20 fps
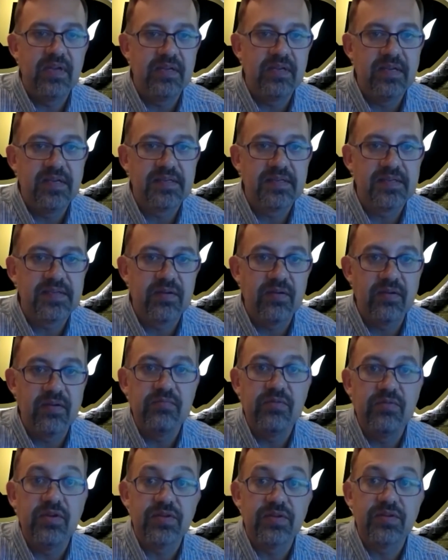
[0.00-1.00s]
necessarily
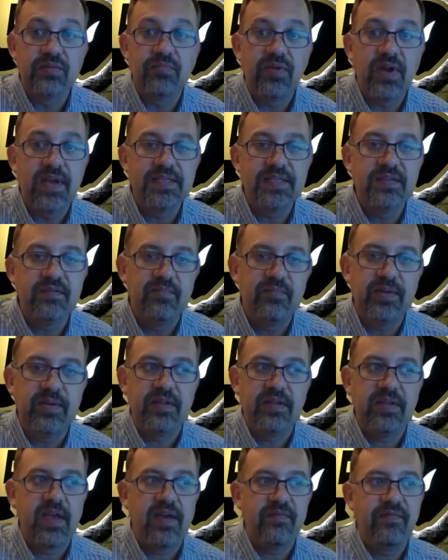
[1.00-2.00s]
immunosuppressive, but
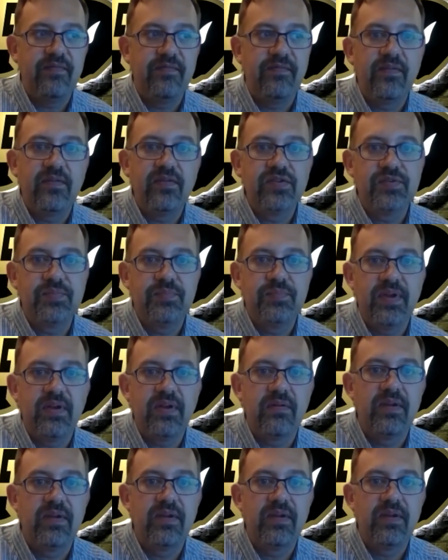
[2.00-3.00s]
in that first
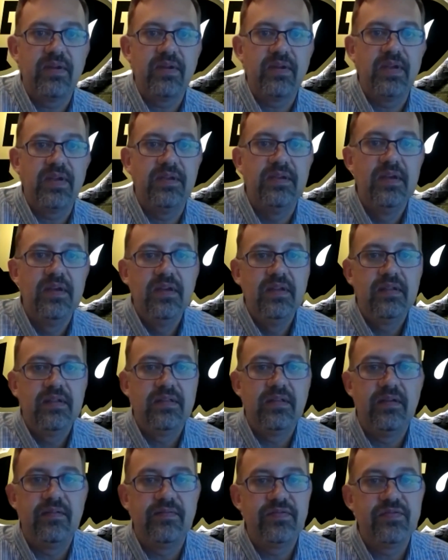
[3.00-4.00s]
period
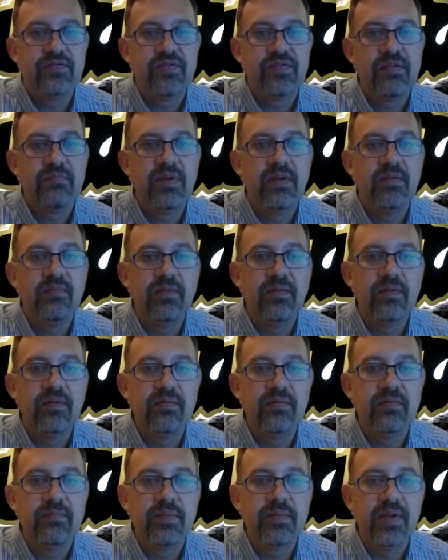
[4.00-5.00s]
of treatment, we
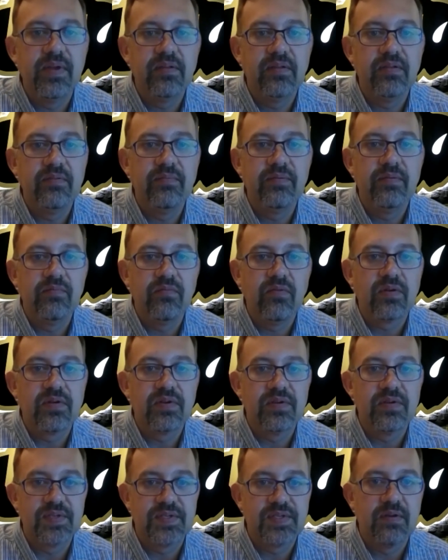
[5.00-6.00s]
would be a little bit more
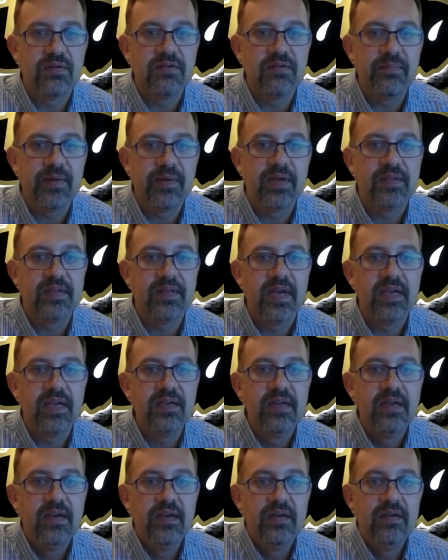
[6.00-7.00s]
concerned about that.
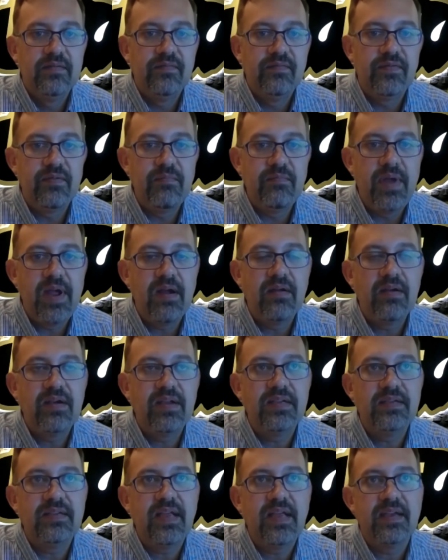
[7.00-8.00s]

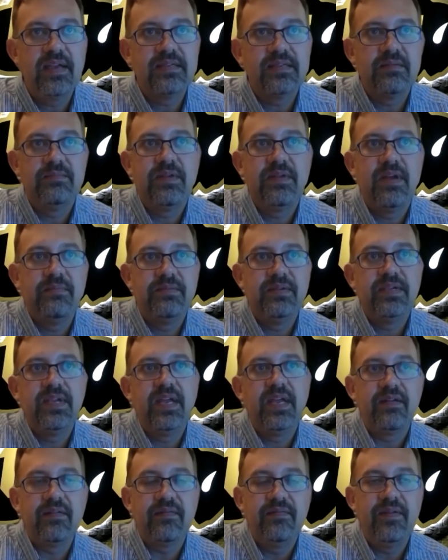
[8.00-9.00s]
Vumerity takes some time to
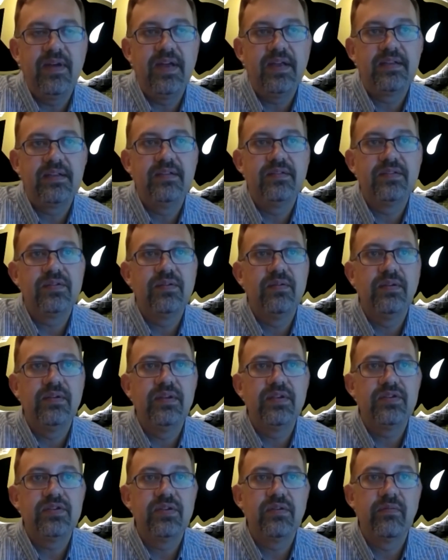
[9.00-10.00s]
take effect, and so
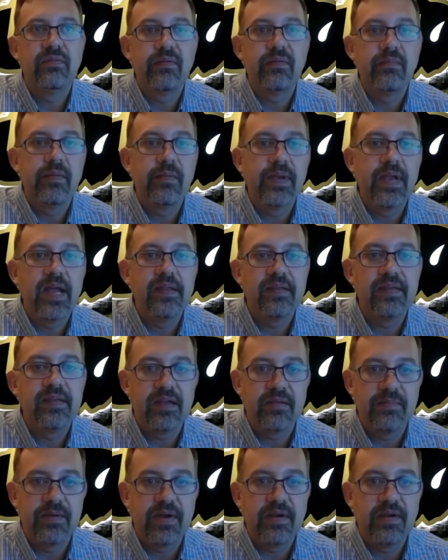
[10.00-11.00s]
initially we may not think
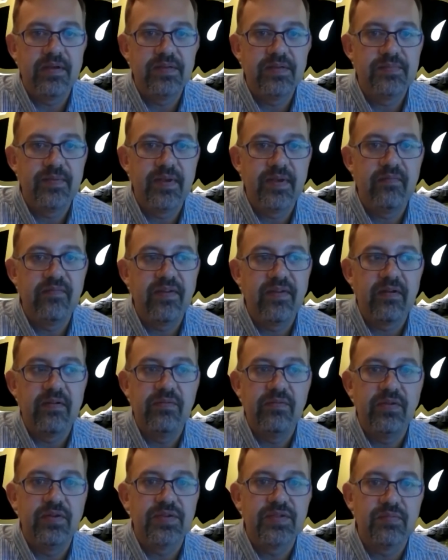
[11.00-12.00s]
about it as being very
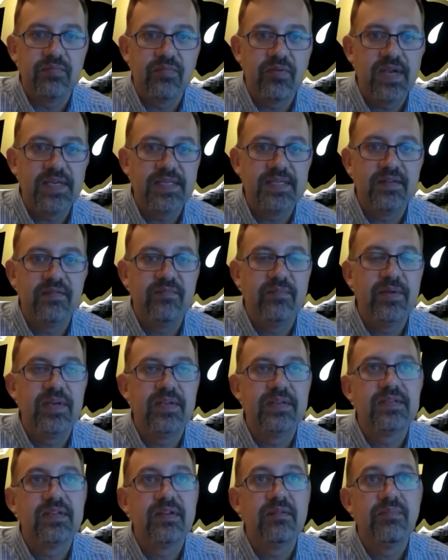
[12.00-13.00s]
immunosuppressive, but in
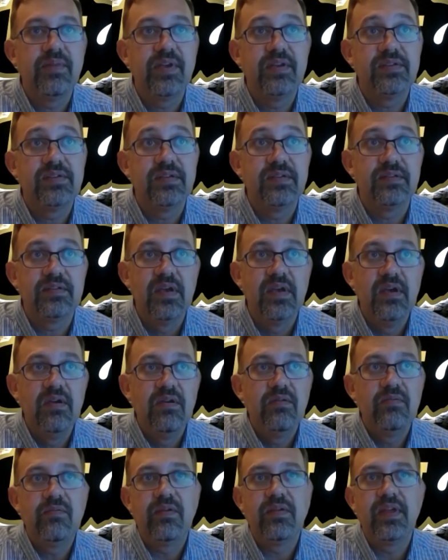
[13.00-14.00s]
some patients
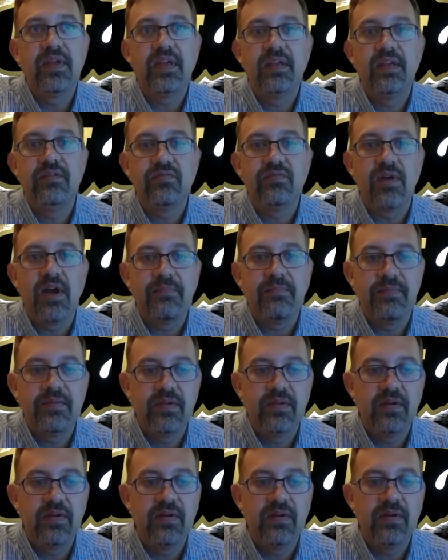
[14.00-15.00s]
where they can drop
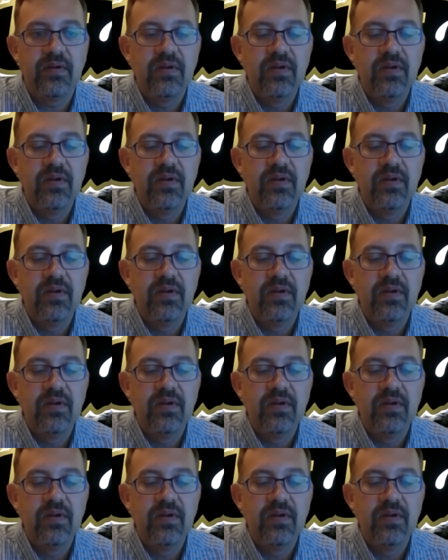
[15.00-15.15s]
their